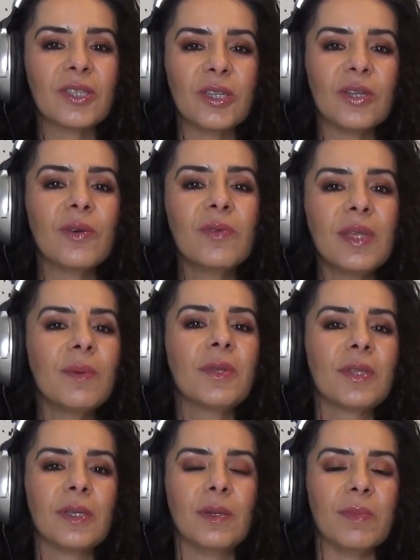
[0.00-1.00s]
to know them a
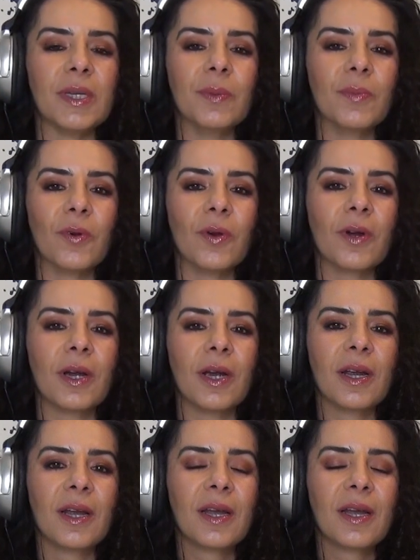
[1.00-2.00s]
little bit more?